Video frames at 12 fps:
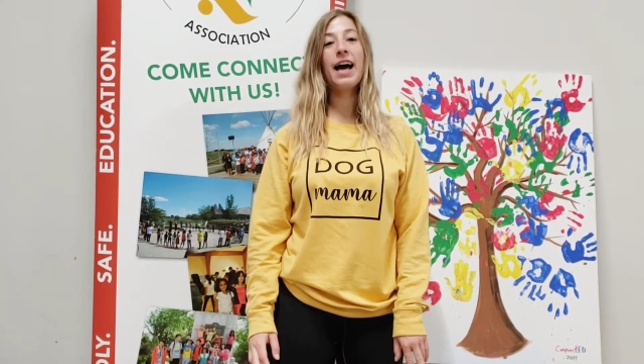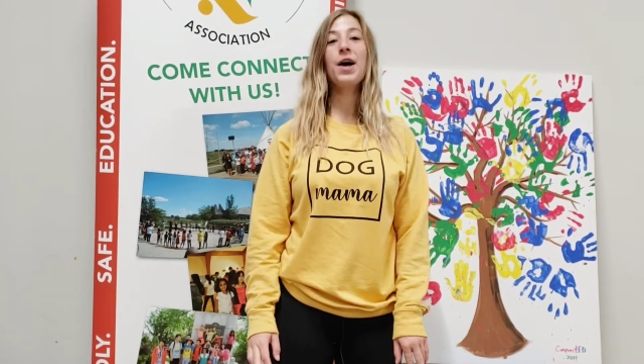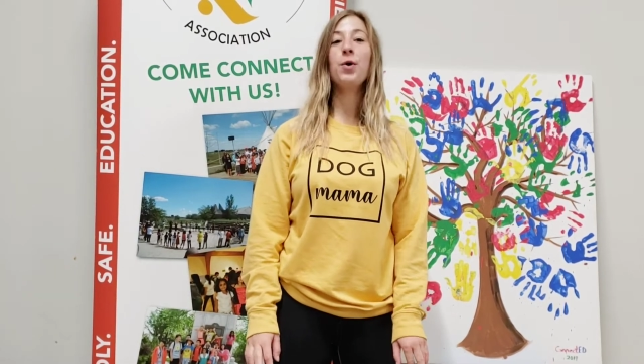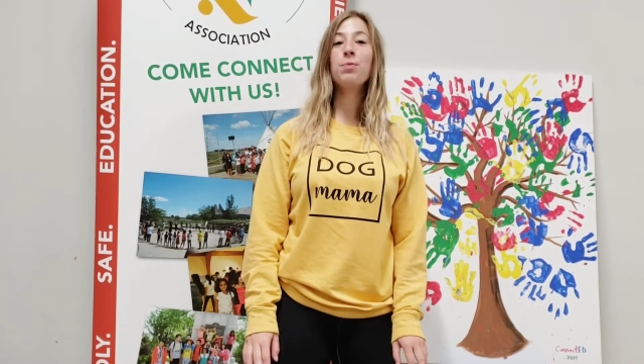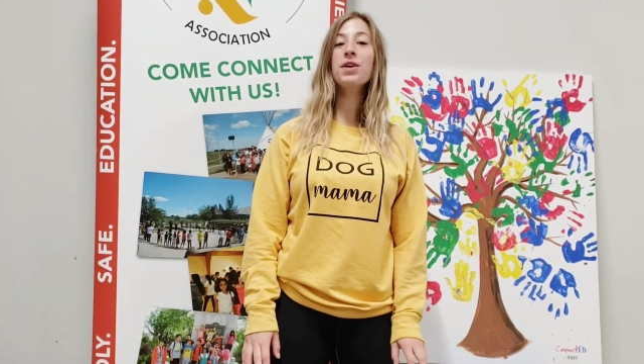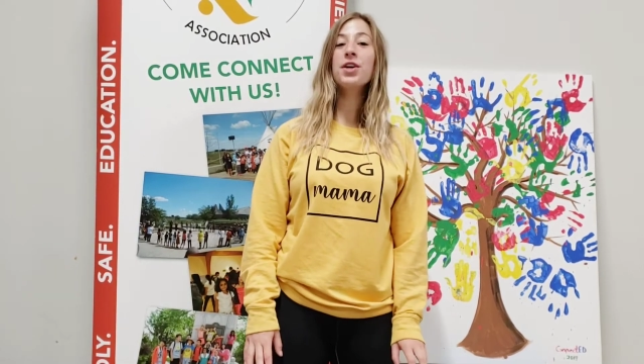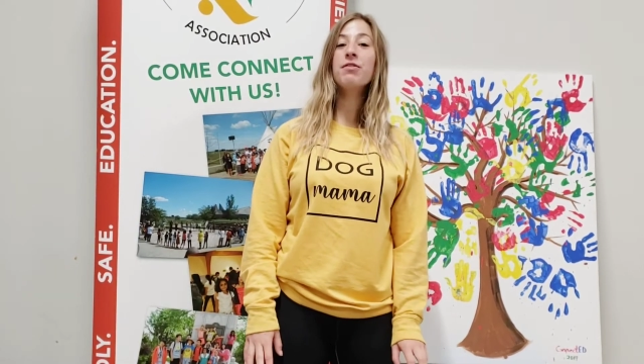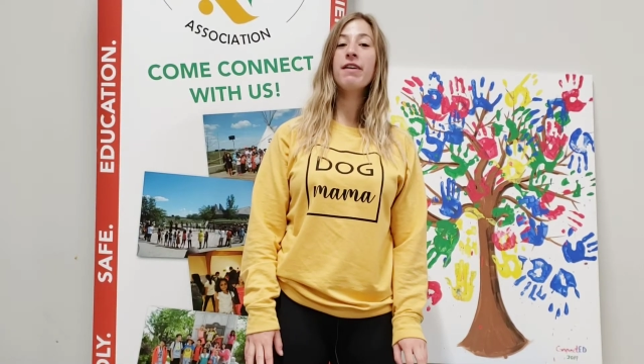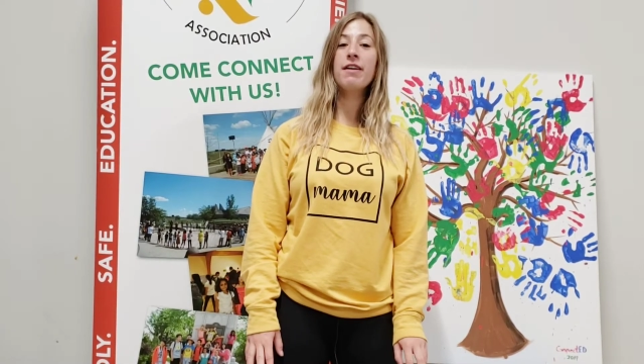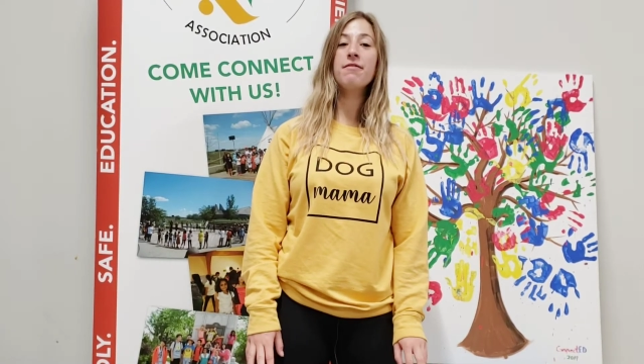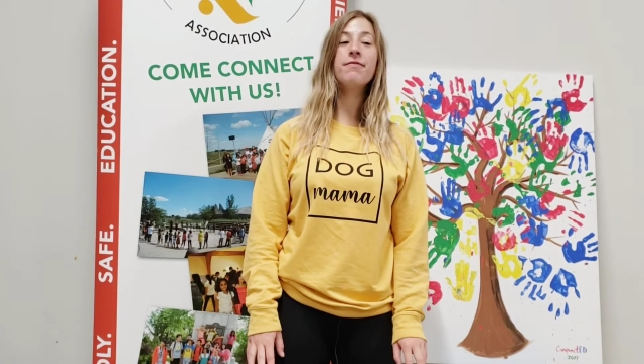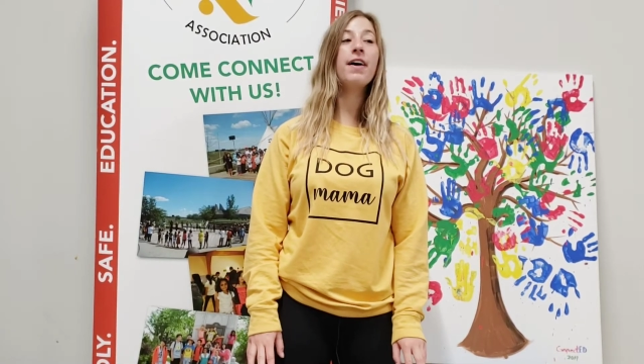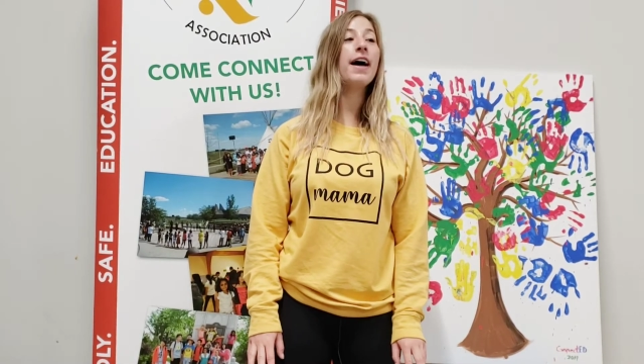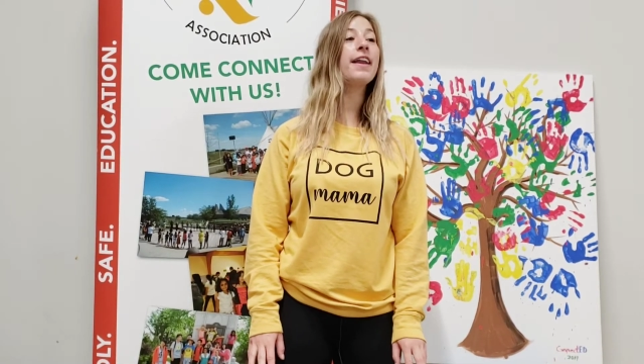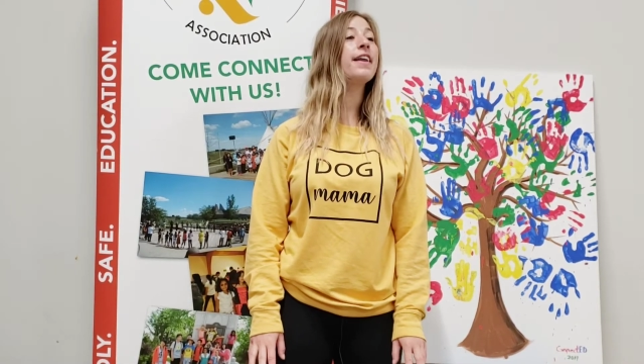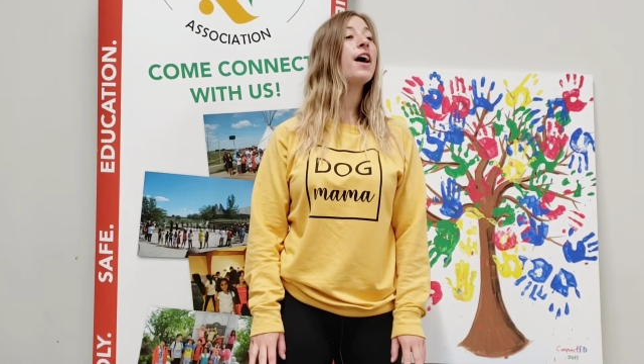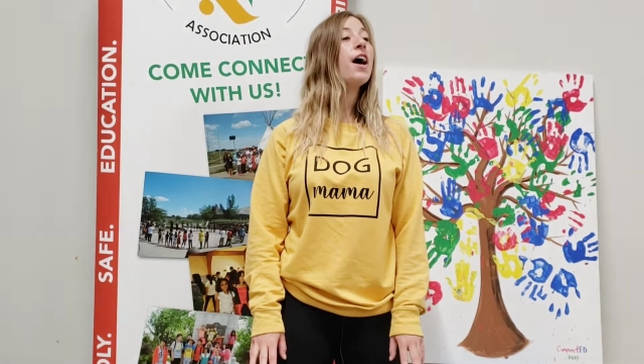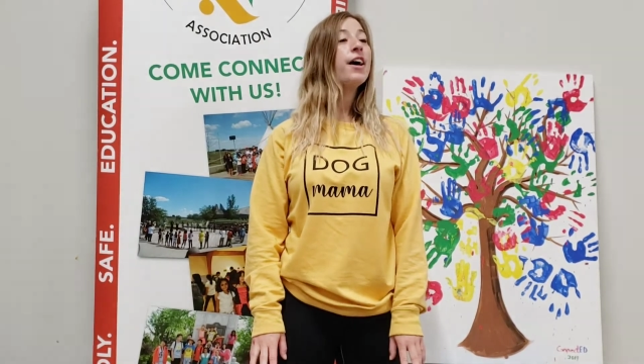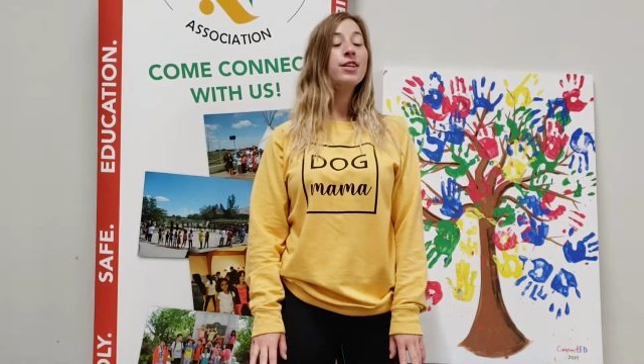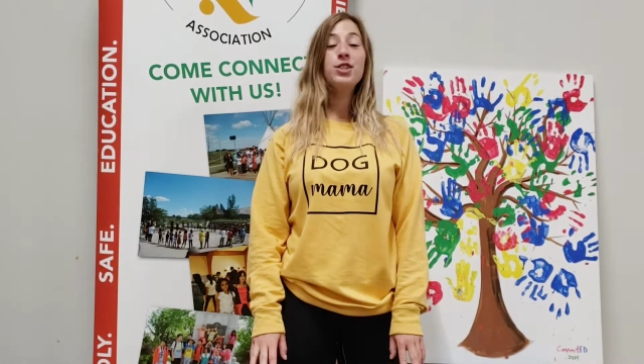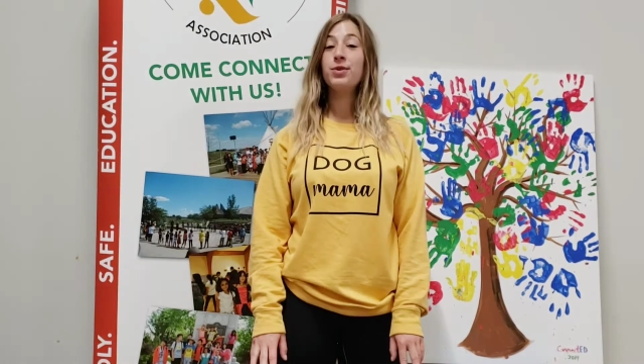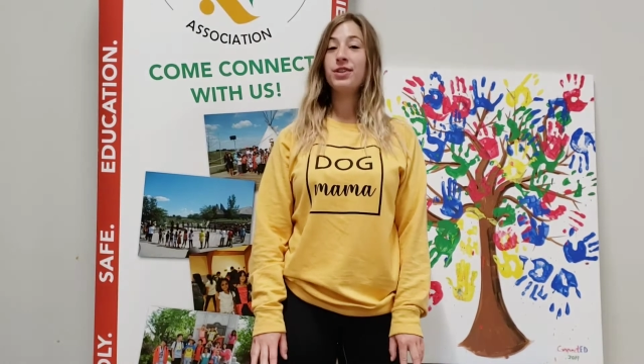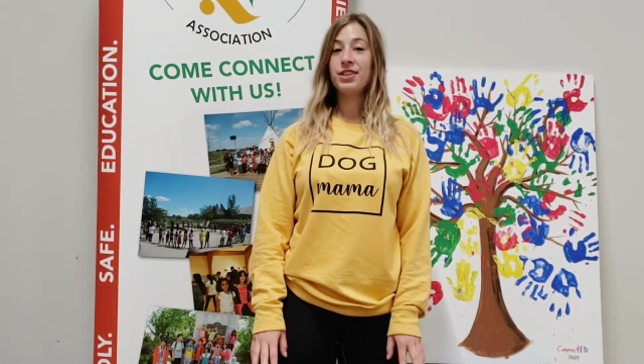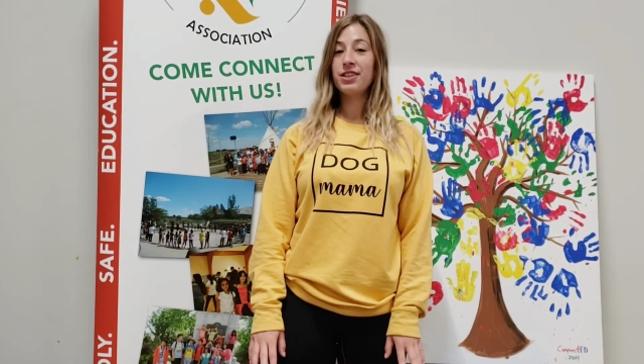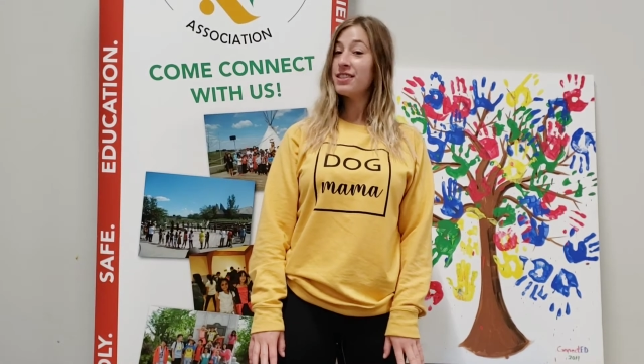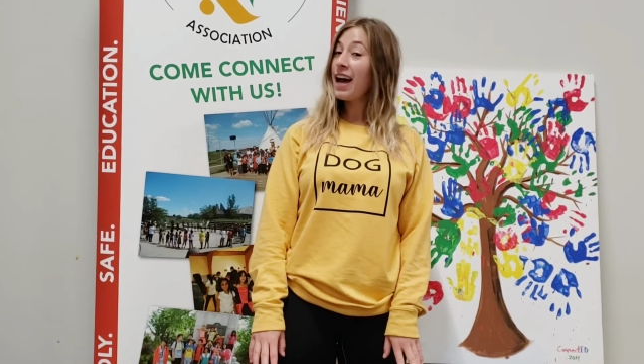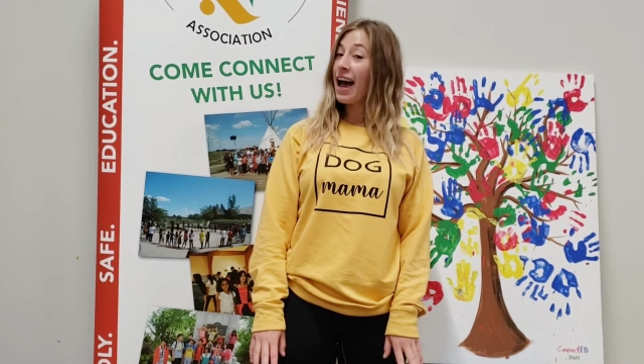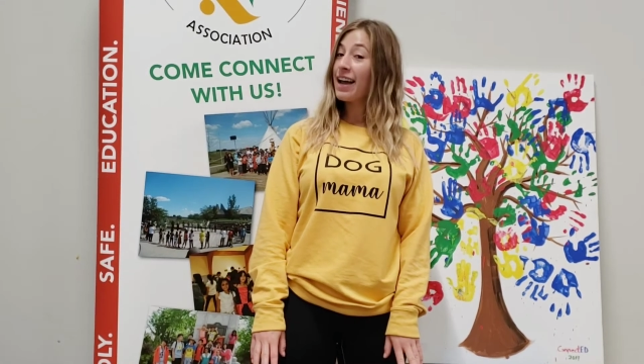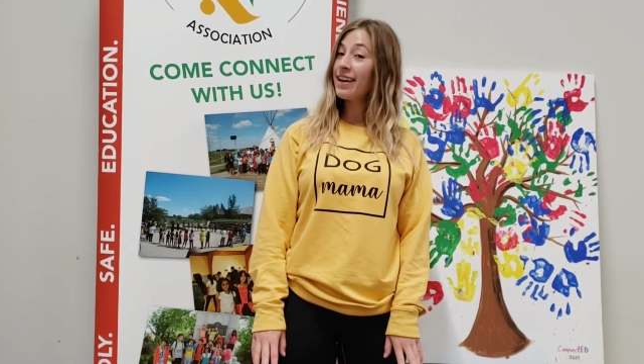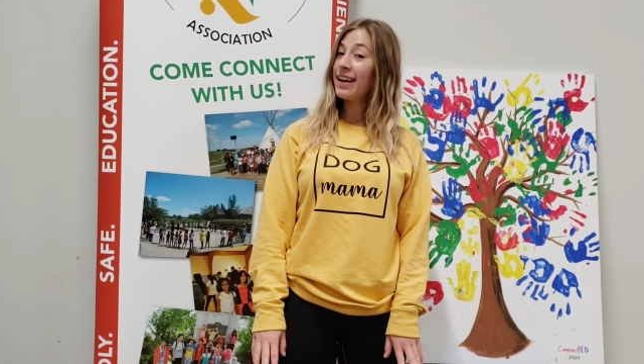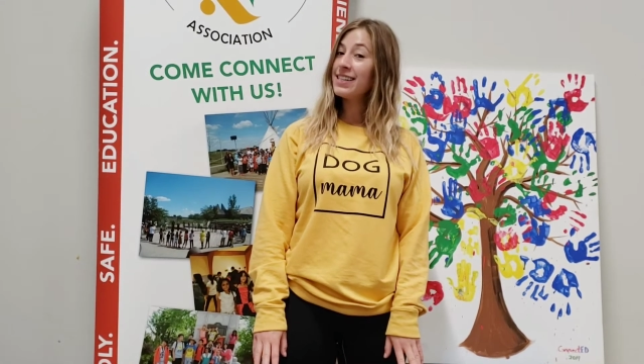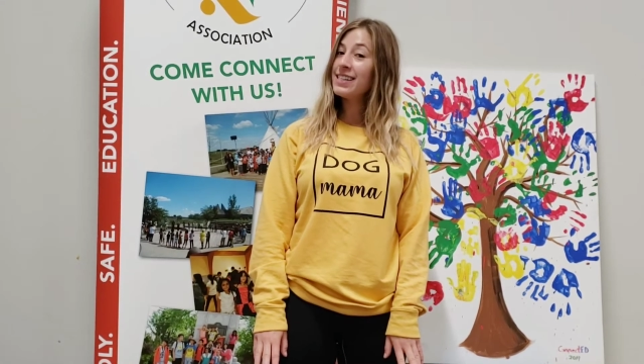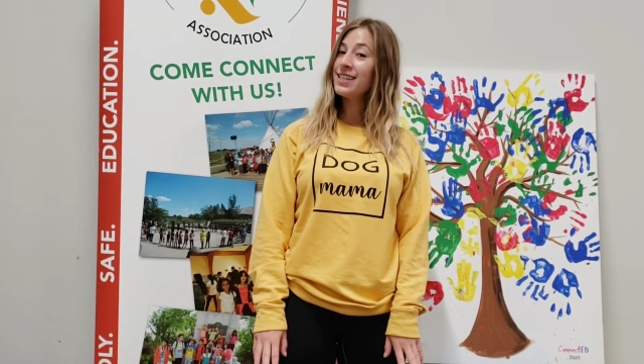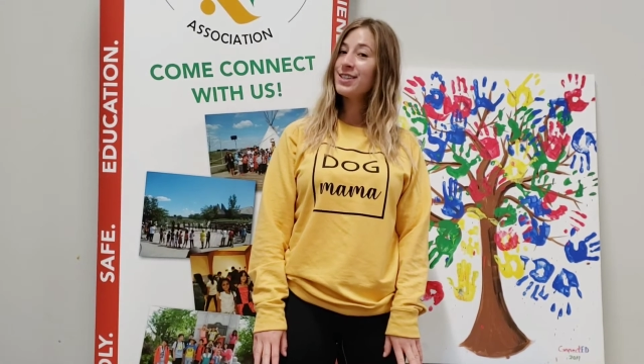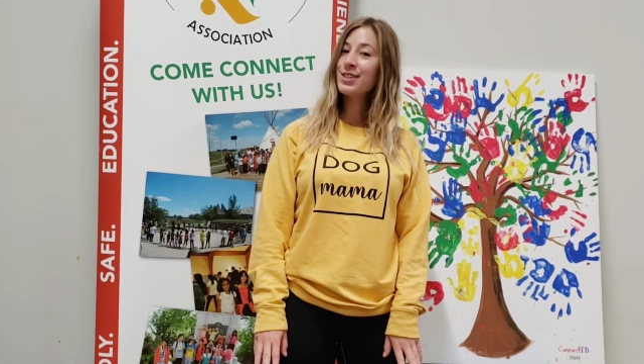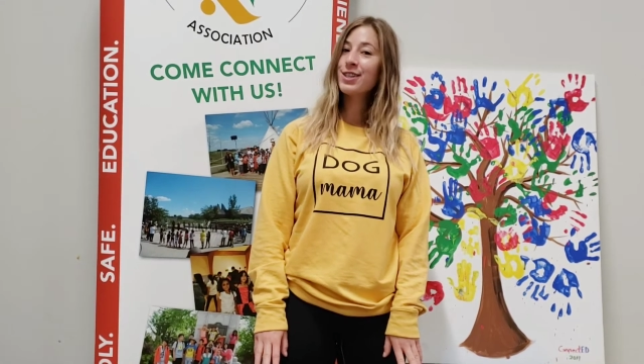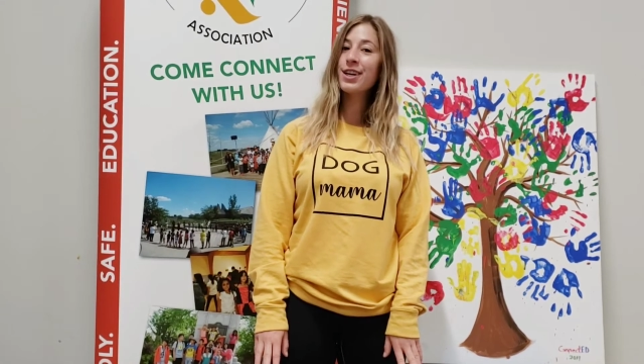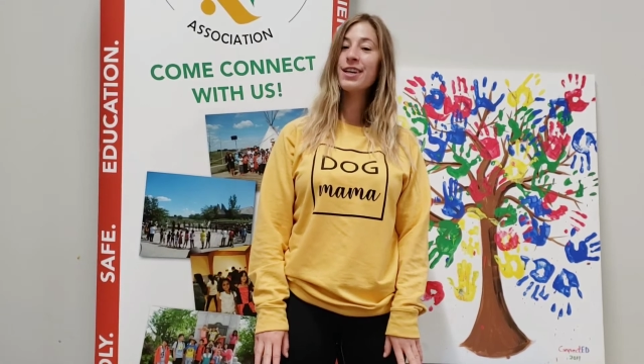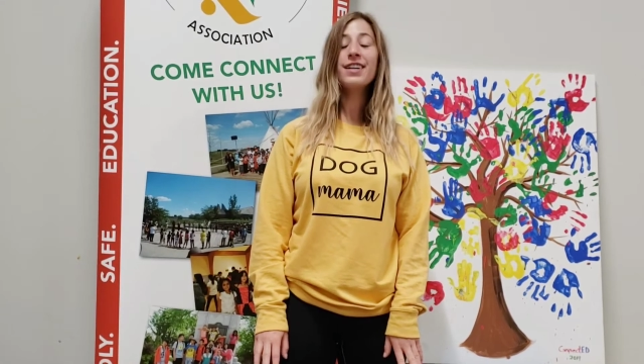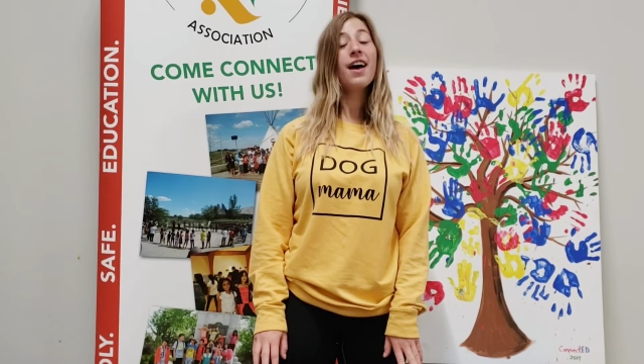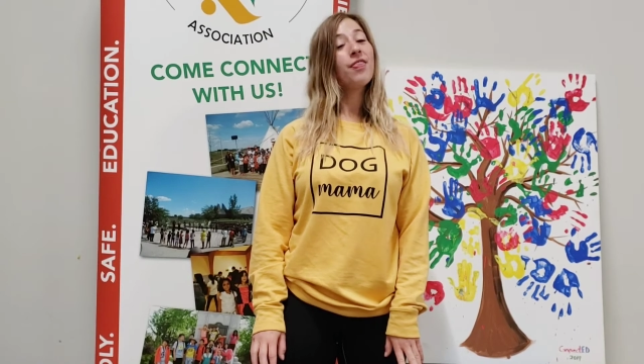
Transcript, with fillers: I hope that you've had fun doing your tie-dye t-shirt,